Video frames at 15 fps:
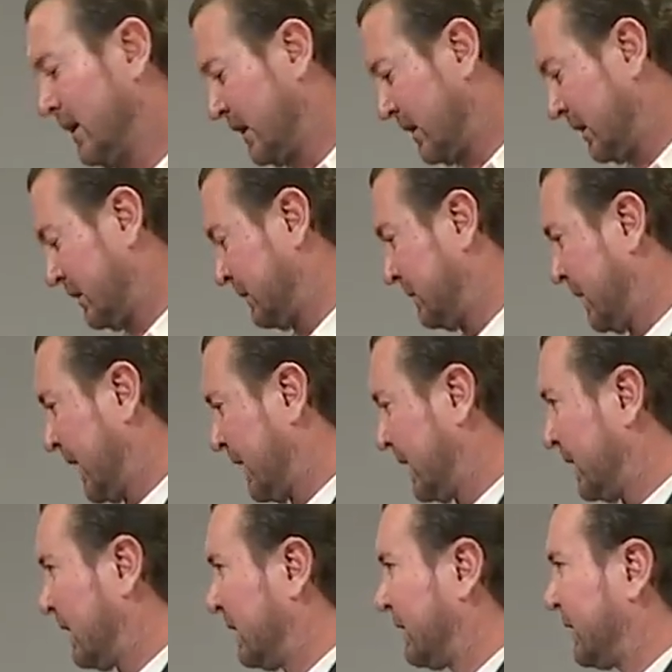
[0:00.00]
on how you
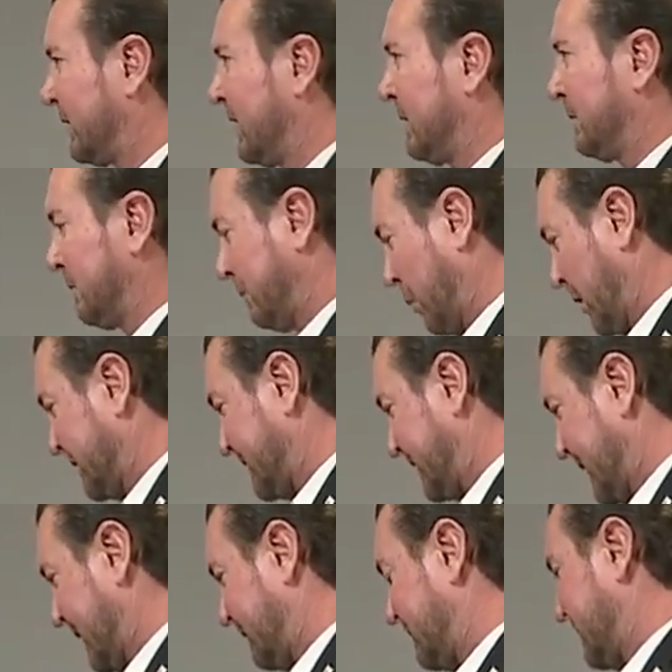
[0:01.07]
go from one
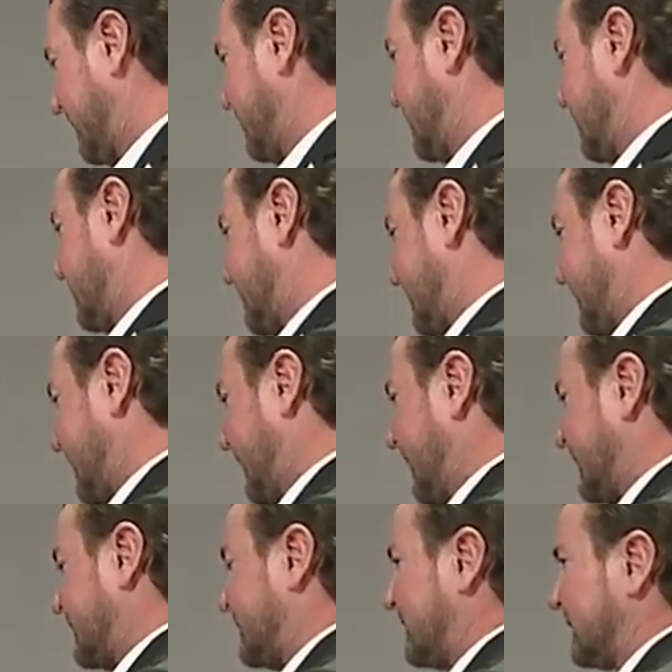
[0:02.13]
step to the
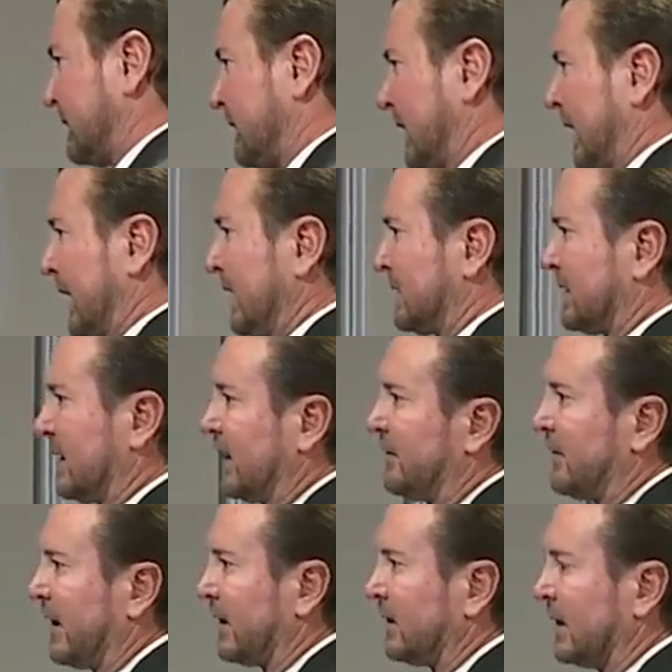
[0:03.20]
next and get to that
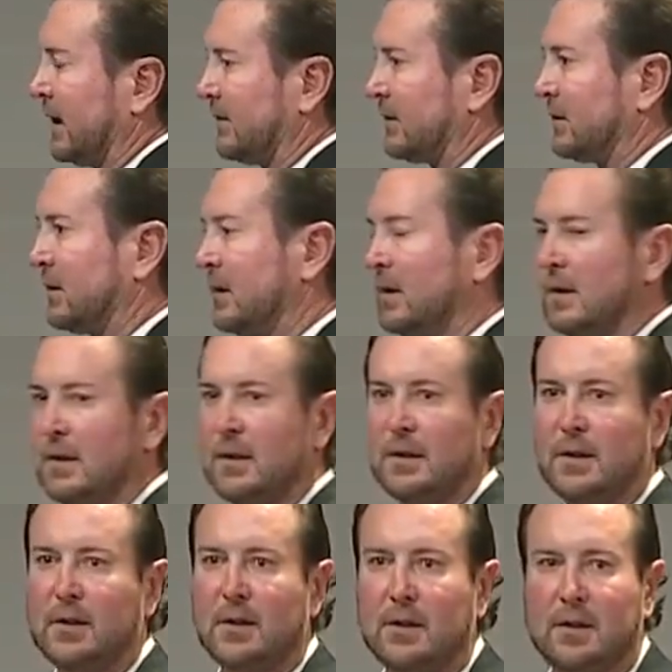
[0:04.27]
final level.
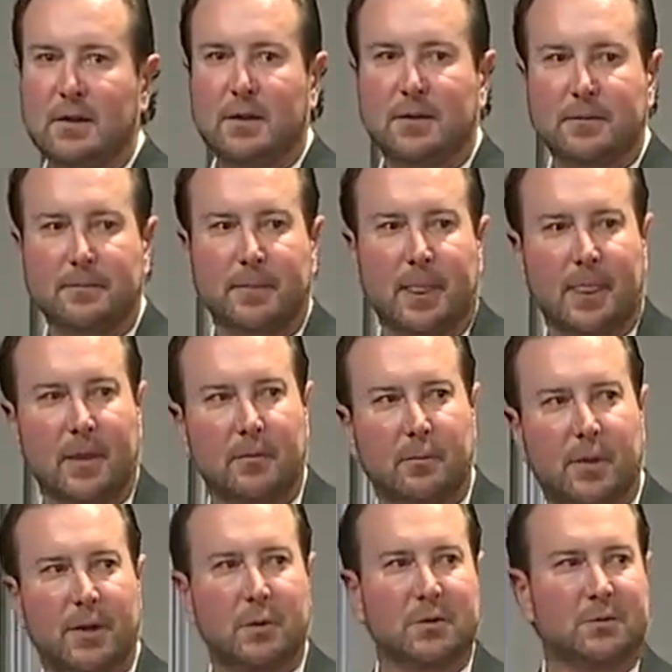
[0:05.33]

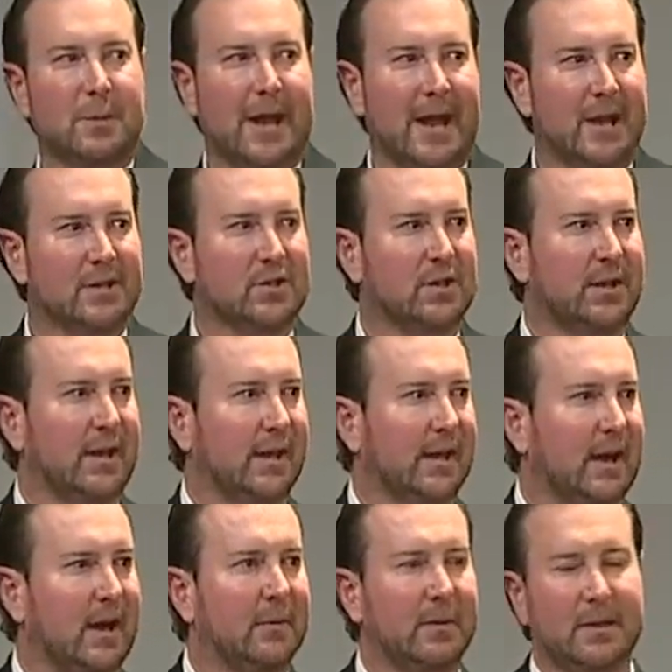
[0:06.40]
But it was passion that
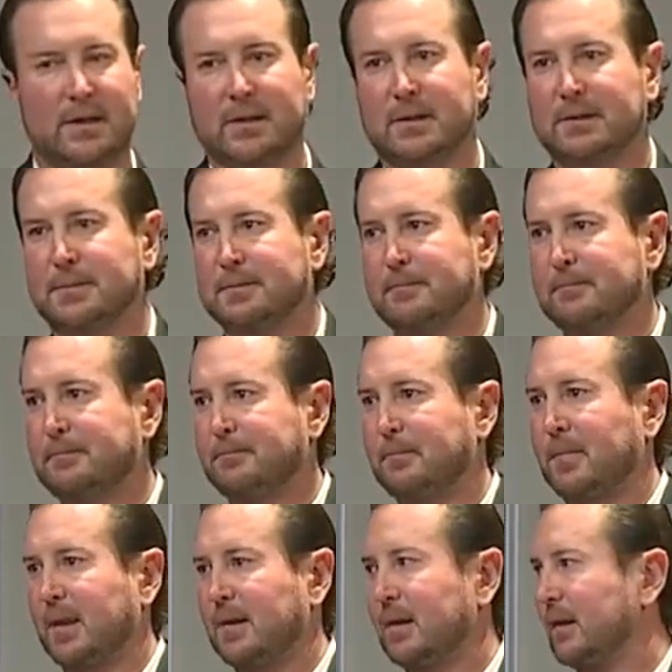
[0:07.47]
got me there,
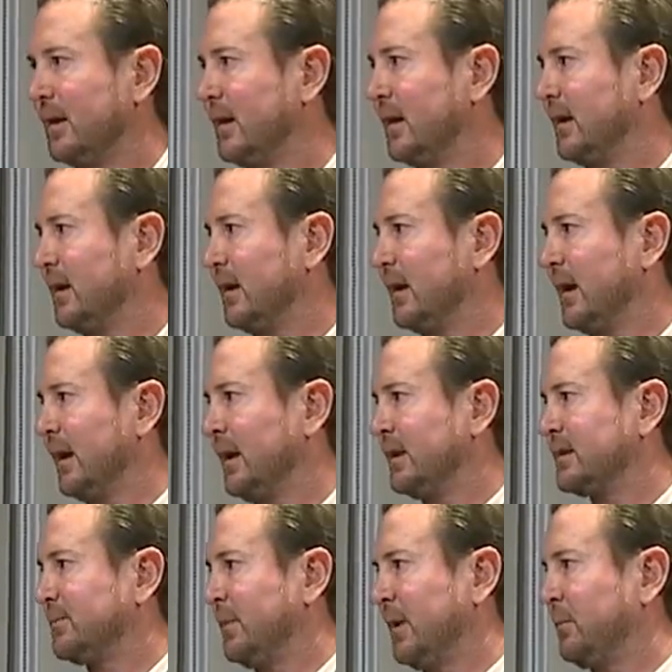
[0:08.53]
and
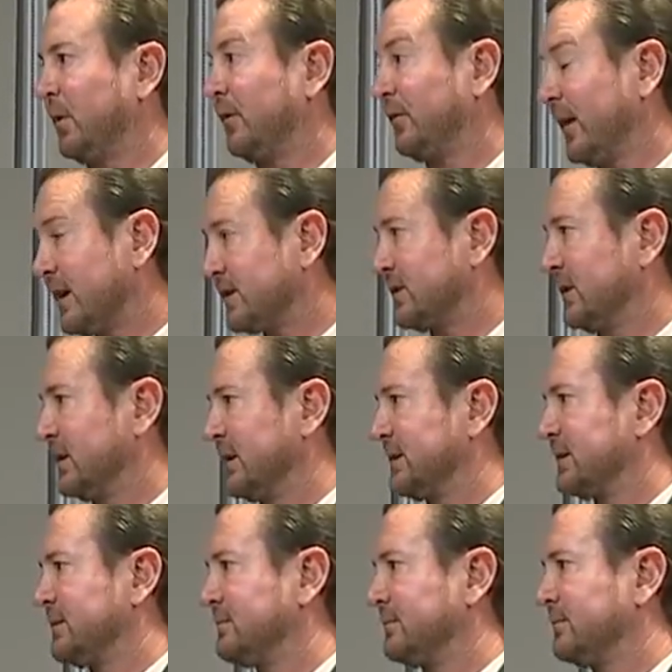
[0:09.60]
it's been
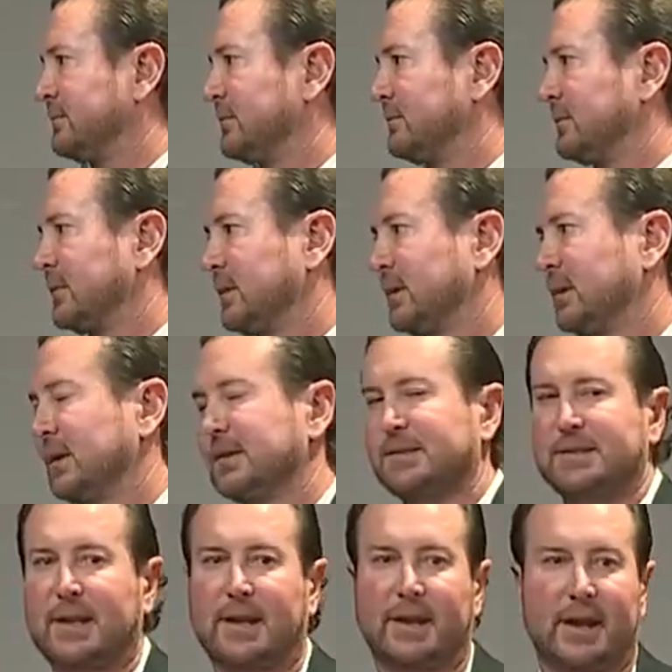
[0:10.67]
professionalism the
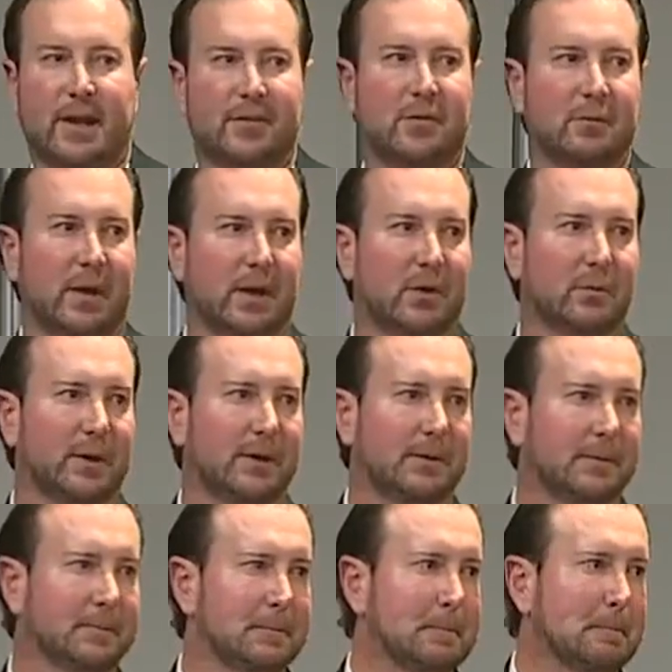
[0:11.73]
second half of my career.
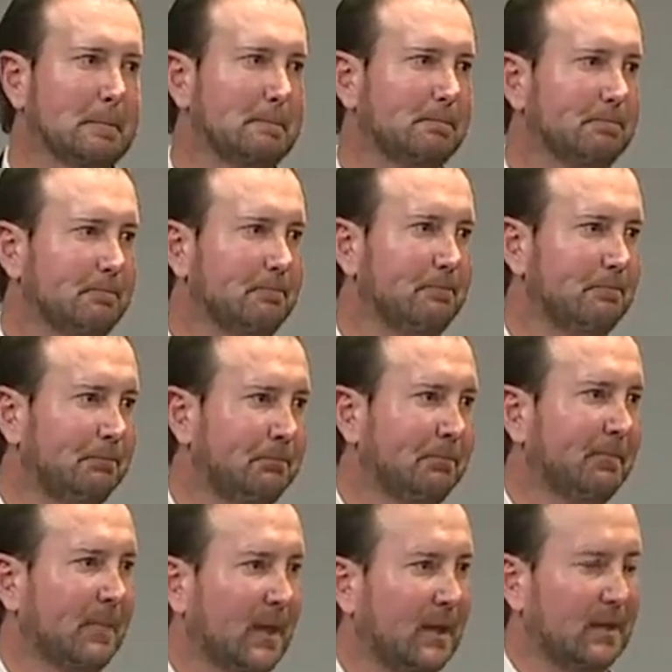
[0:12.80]

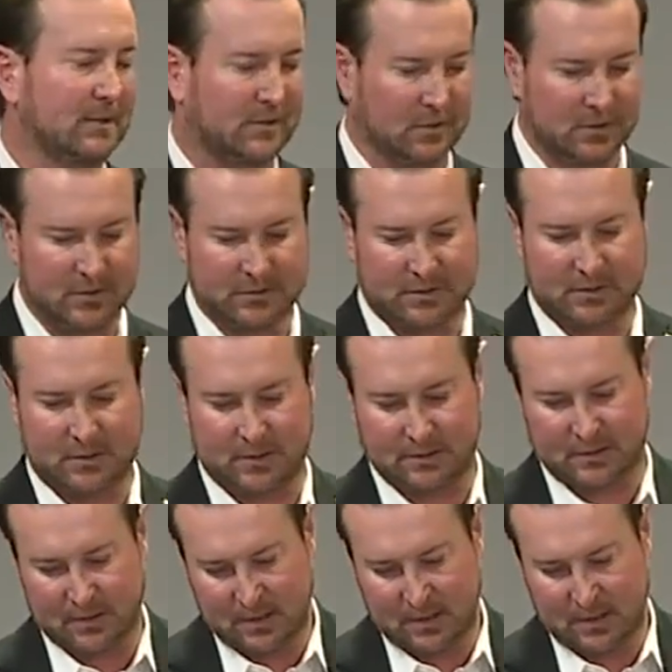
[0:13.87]
And so those are,